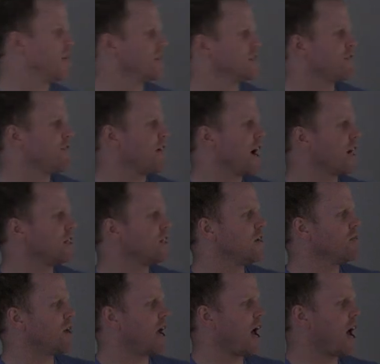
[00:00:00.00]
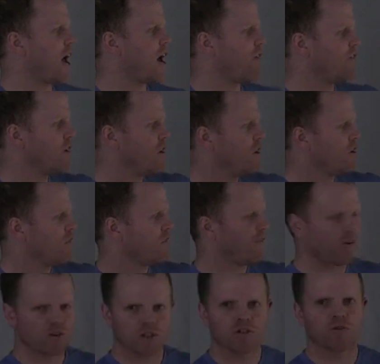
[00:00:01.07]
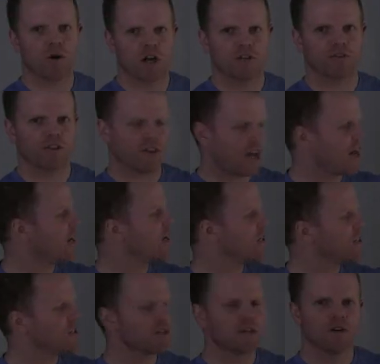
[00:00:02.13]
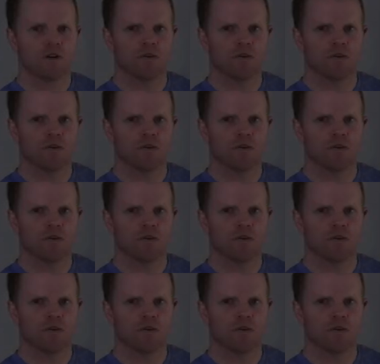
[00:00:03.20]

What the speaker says: is the fact that we have first quadrant thetas